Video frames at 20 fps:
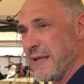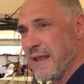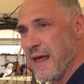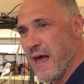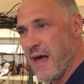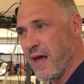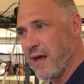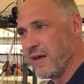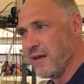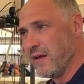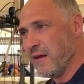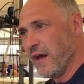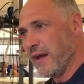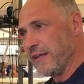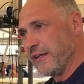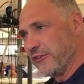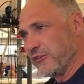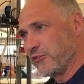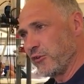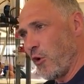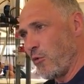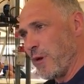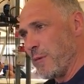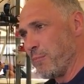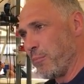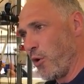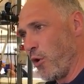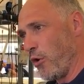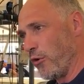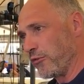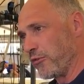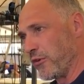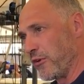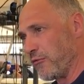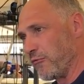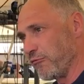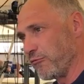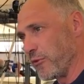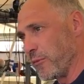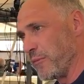in there and it's so
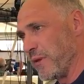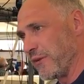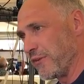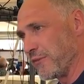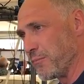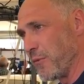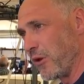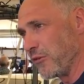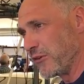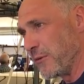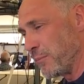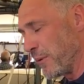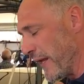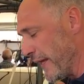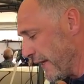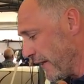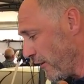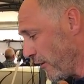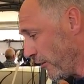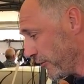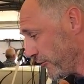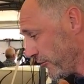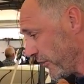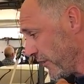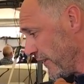important from this multi-plate clutch